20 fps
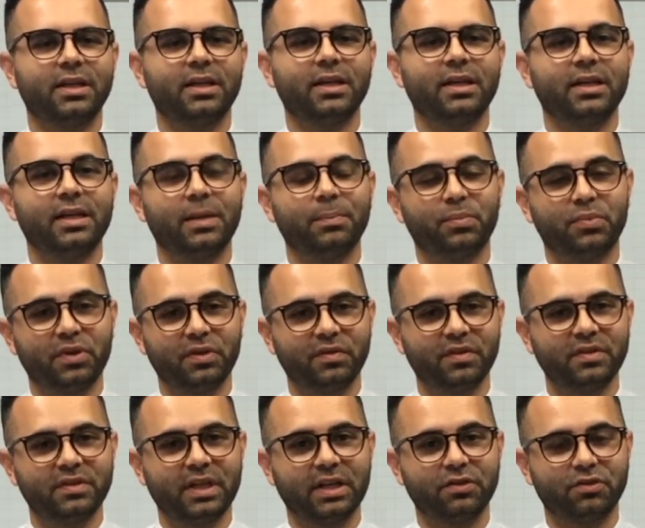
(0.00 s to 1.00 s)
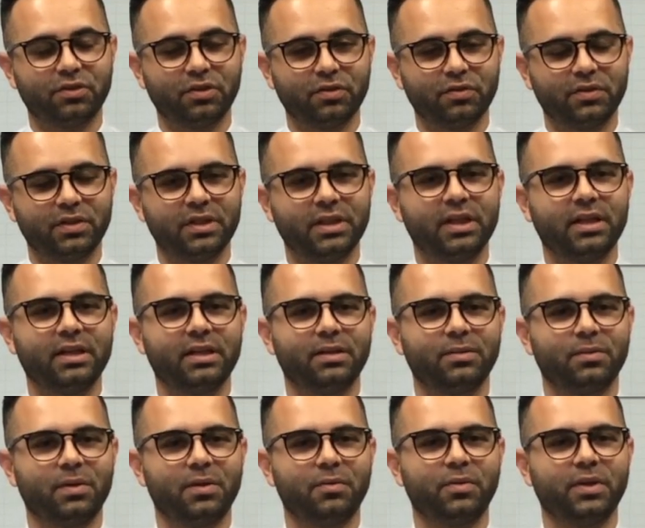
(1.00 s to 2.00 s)
and I previously had served at
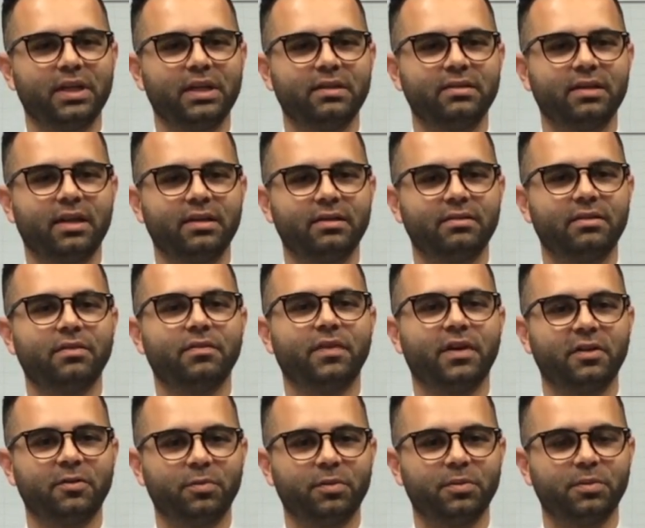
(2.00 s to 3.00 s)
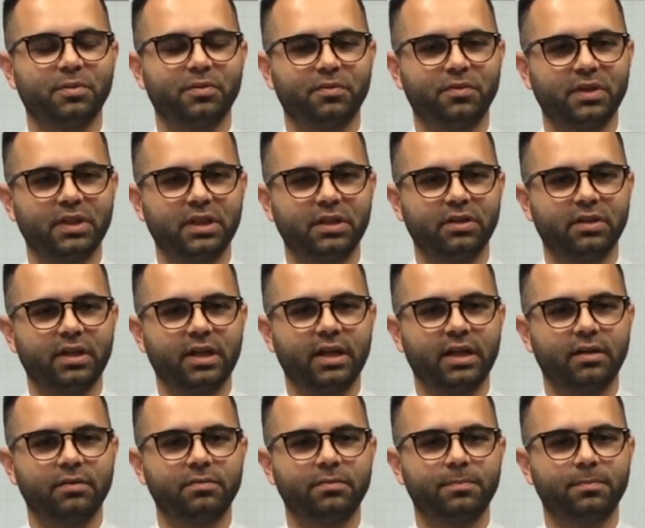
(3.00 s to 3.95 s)
Rodriguez as the vice principal for a year and a half.